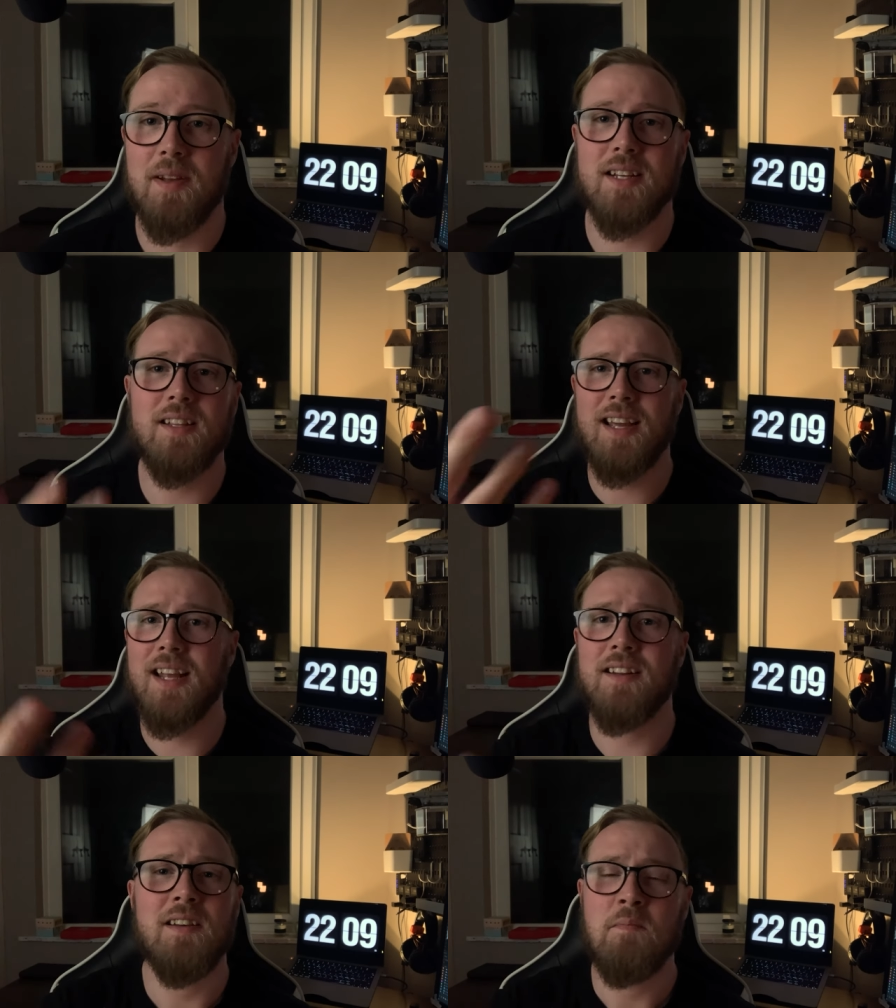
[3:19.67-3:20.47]
And
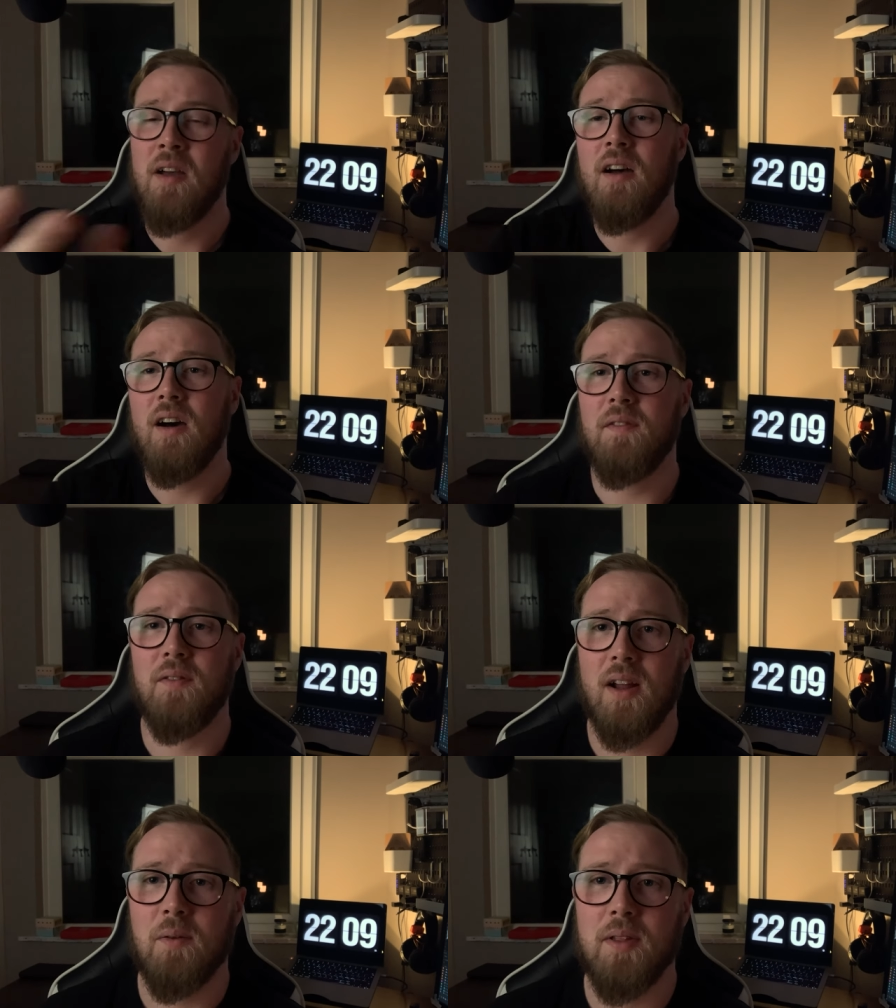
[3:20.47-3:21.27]
again, I feel
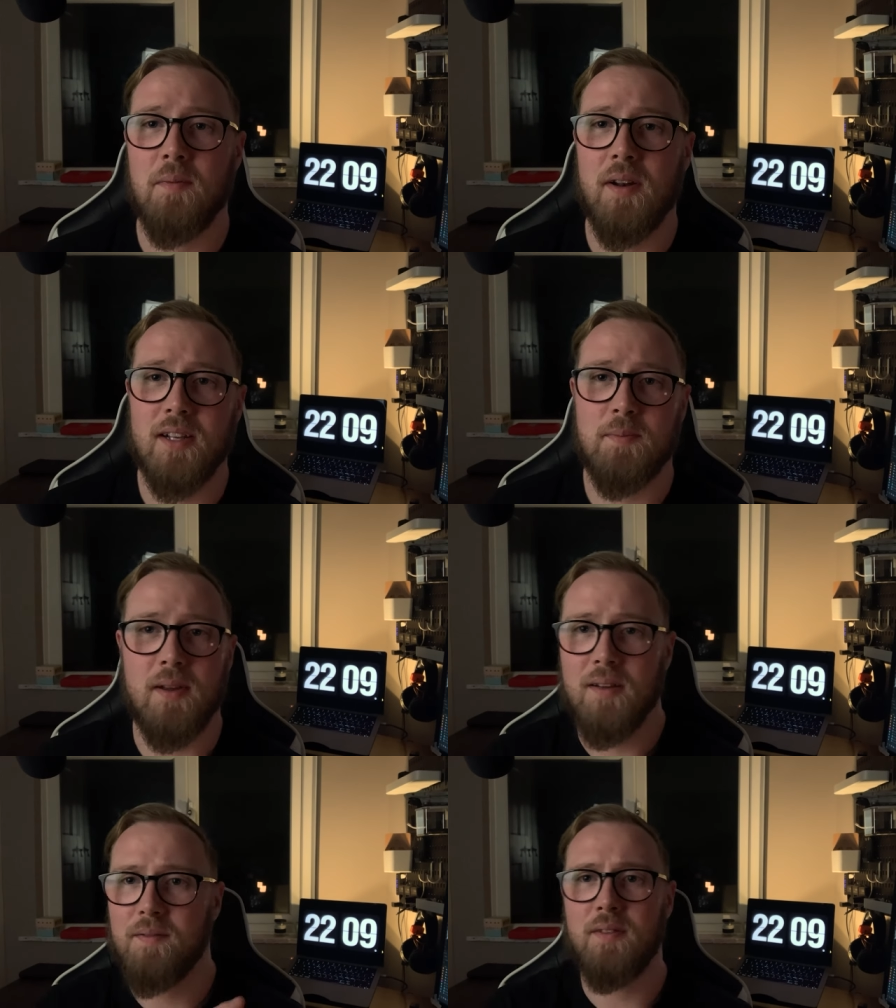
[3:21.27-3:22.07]
like with a nice bit
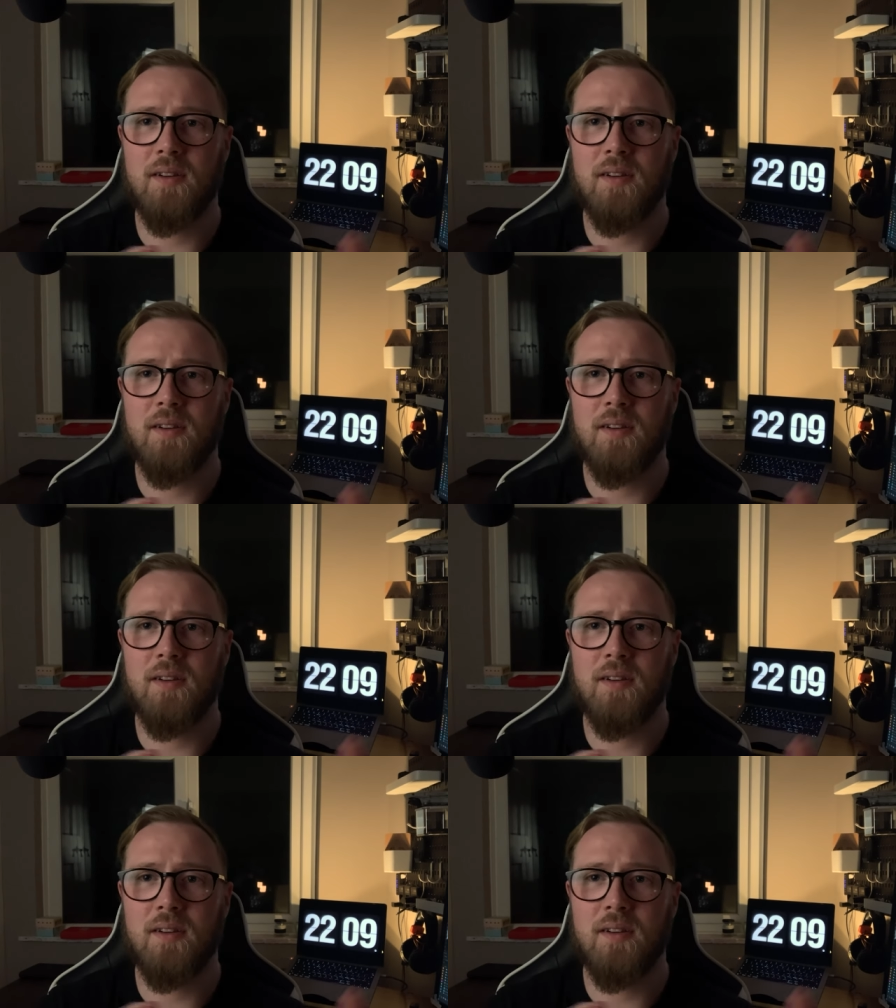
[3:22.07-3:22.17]
of